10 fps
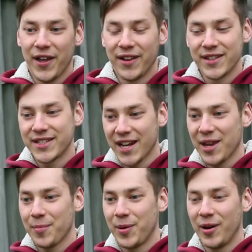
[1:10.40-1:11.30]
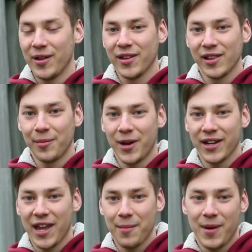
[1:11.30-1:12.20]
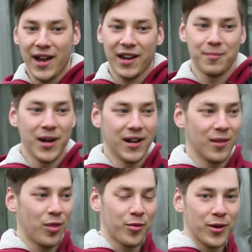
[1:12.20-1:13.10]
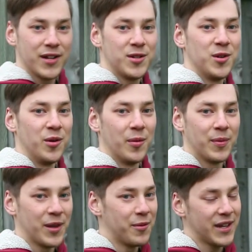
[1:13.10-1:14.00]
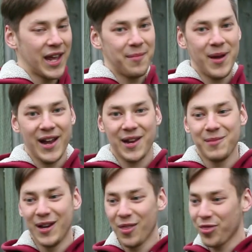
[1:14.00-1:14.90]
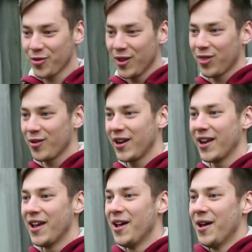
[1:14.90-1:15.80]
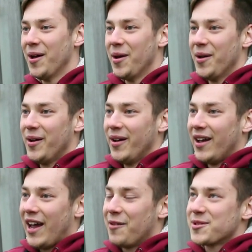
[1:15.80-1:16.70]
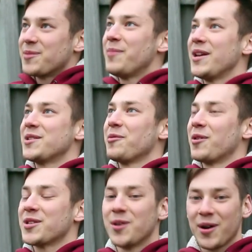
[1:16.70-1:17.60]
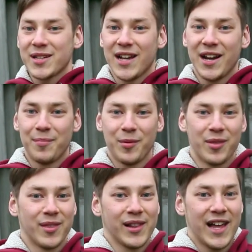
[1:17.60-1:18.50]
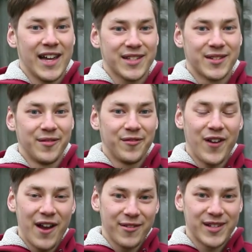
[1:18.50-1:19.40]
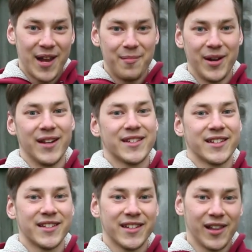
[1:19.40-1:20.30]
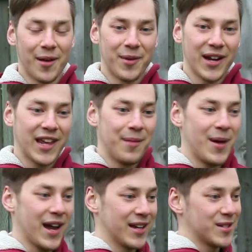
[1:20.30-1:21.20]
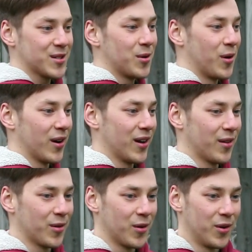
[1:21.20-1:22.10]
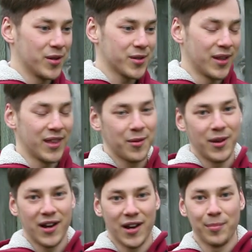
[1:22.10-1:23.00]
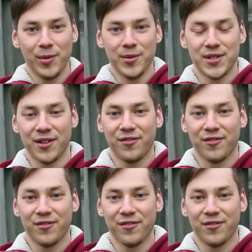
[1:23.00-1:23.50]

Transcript: then in the second period, the alumni came back and made it 3-2. Then we came back and made it 3-3 and it was amazing. We were so excited, but within the last five or ten minutes, alumni came back and scored another goal, so I think we ended up losing